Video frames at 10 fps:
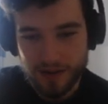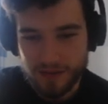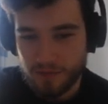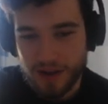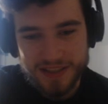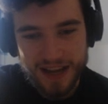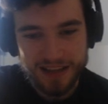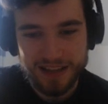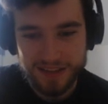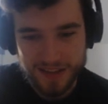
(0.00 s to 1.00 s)
the
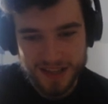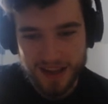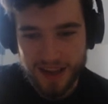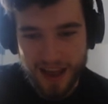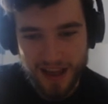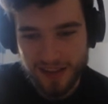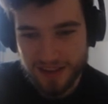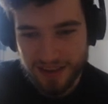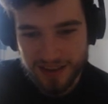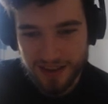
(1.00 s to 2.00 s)
vitality looks like, health.
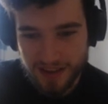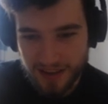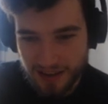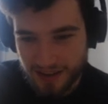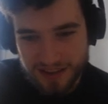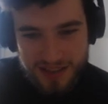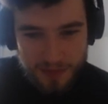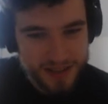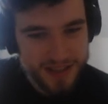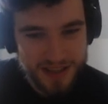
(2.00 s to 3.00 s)
Some
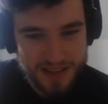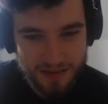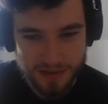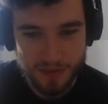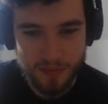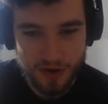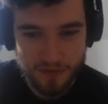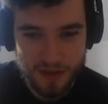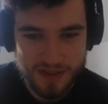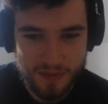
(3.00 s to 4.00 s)
of this other stuff's a bit more
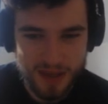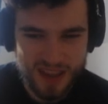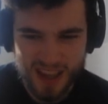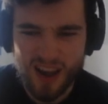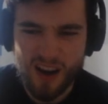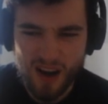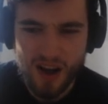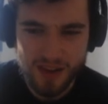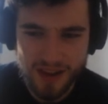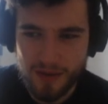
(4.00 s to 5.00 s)
confusing, but you think, oh,
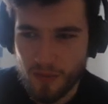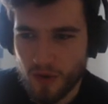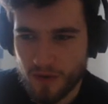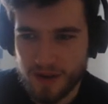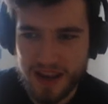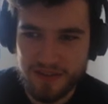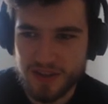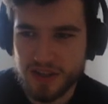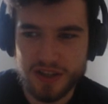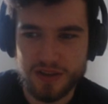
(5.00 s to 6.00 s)
I'll learn more of it. If
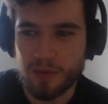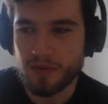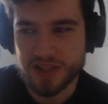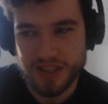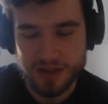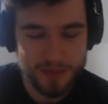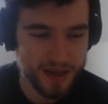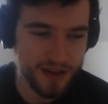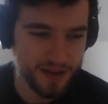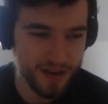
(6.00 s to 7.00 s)
you, you're probably just going to
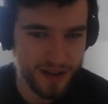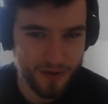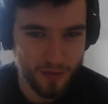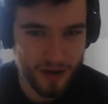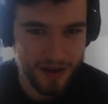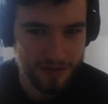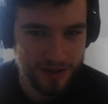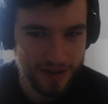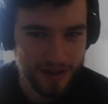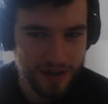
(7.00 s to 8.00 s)
pick a knight or whatever
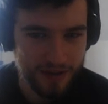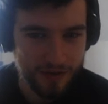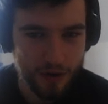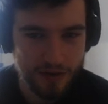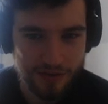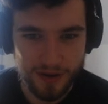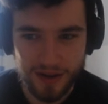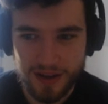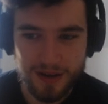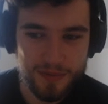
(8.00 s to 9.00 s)
and go into it.
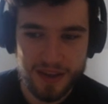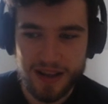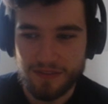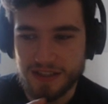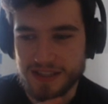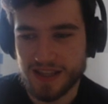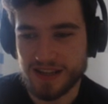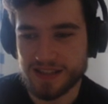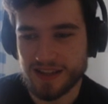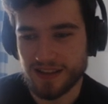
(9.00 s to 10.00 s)
But then you have these
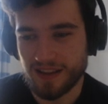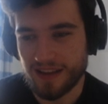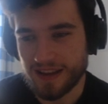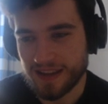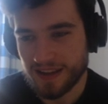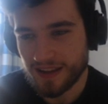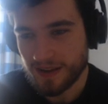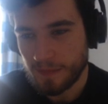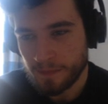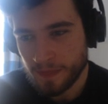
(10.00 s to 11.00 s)
things like
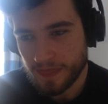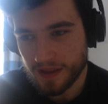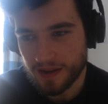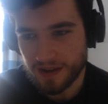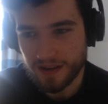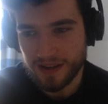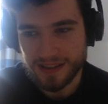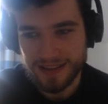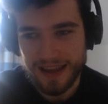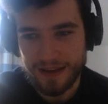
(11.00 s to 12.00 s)
uh, a
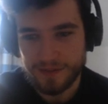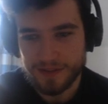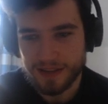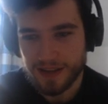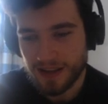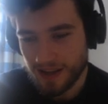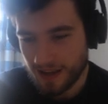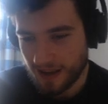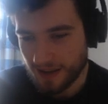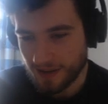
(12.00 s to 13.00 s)
gift,
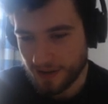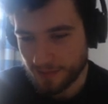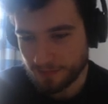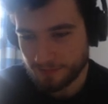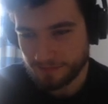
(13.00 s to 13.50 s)
and um,